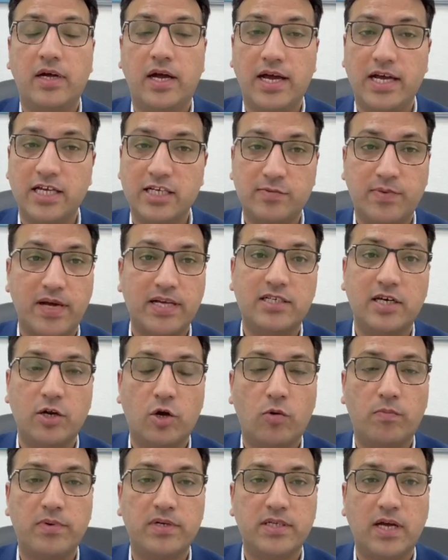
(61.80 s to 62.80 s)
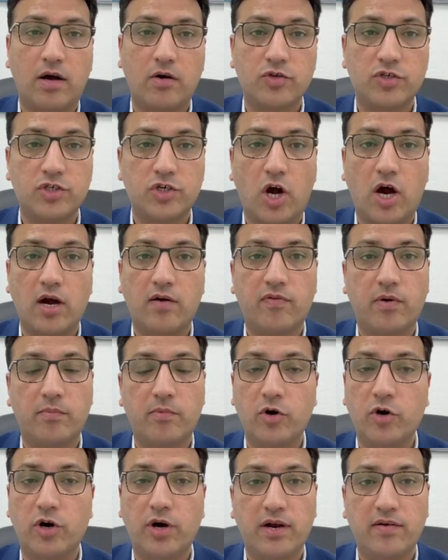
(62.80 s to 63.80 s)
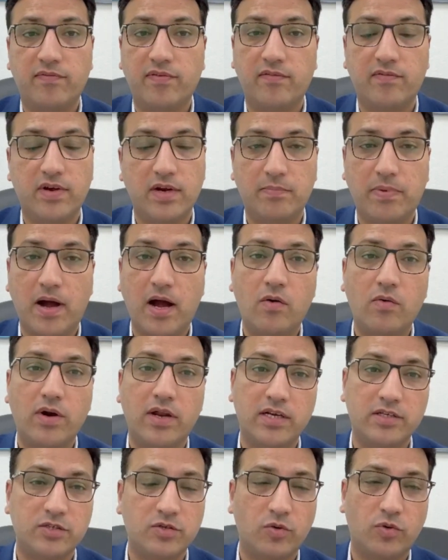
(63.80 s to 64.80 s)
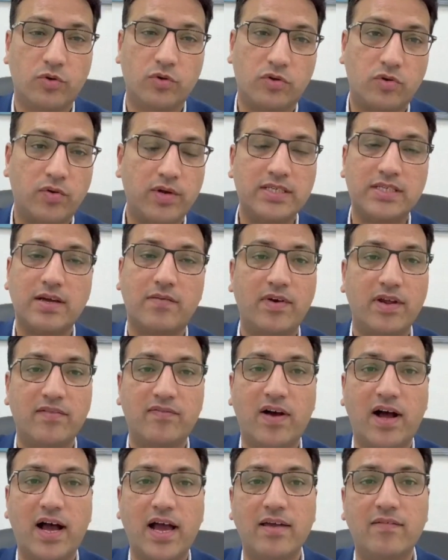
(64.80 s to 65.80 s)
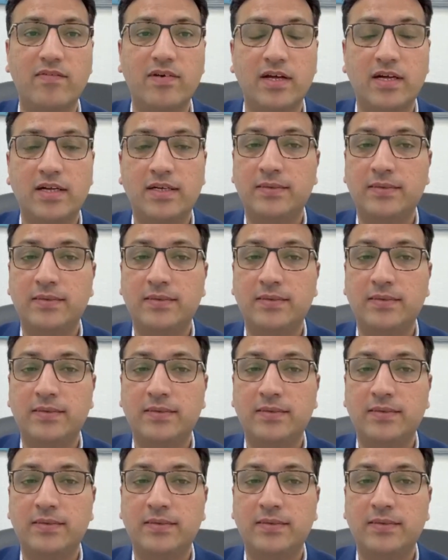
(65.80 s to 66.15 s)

Especially Companies House start from £150 and it's go to £375,